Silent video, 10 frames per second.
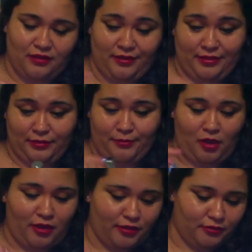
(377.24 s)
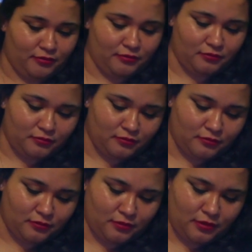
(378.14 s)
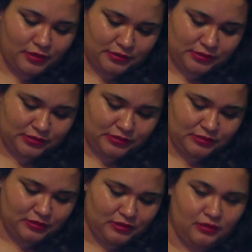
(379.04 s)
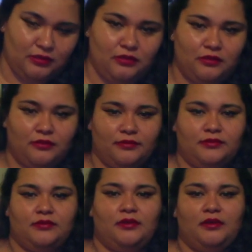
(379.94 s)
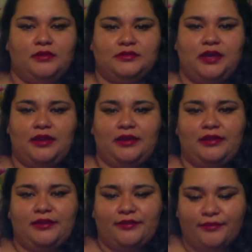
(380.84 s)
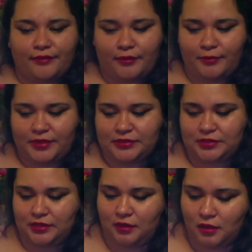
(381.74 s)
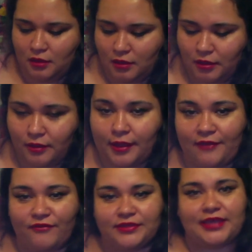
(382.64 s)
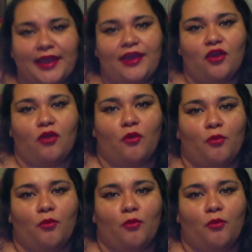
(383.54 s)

in the bottle, because it's, you know, kind of clear on my skin. Okay, first I can't